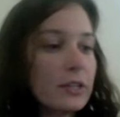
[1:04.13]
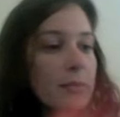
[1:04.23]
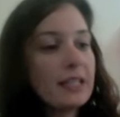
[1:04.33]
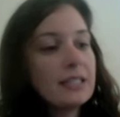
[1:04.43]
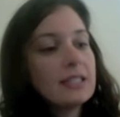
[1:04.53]

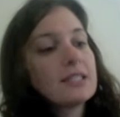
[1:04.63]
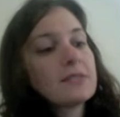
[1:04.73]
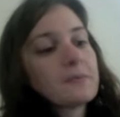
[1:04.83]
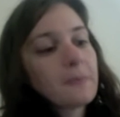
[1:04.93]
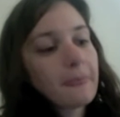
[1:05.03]
months,
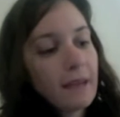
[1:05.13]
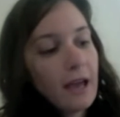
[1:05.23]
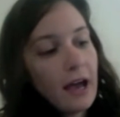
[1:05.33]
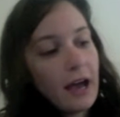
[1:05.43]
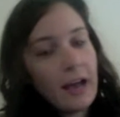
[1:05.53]

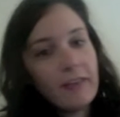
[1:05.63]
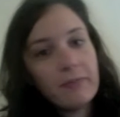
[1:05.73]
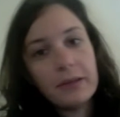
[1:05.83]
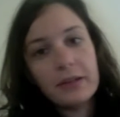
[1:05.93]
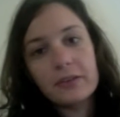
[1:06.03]
I've
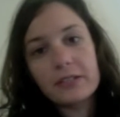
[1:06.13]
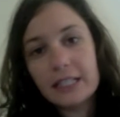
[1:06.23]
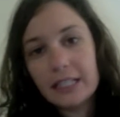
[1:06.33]
been known to